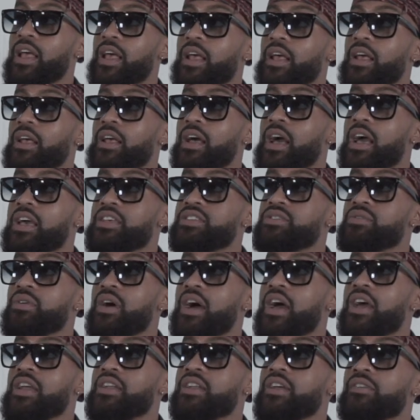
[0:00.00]
in high school,
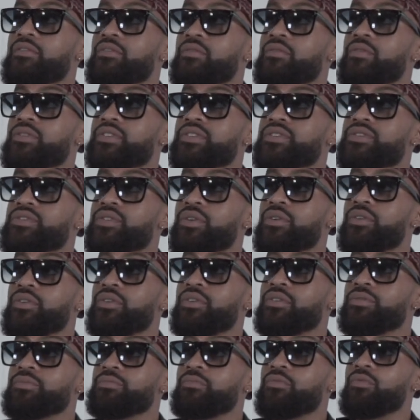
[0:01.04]
I had never really
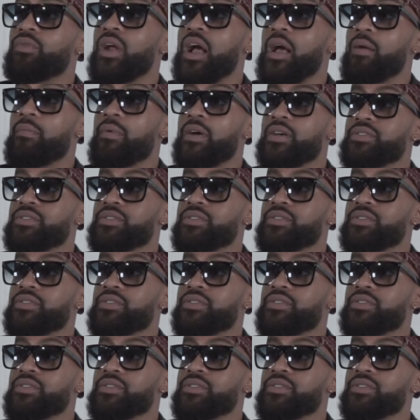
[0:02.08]
saw rap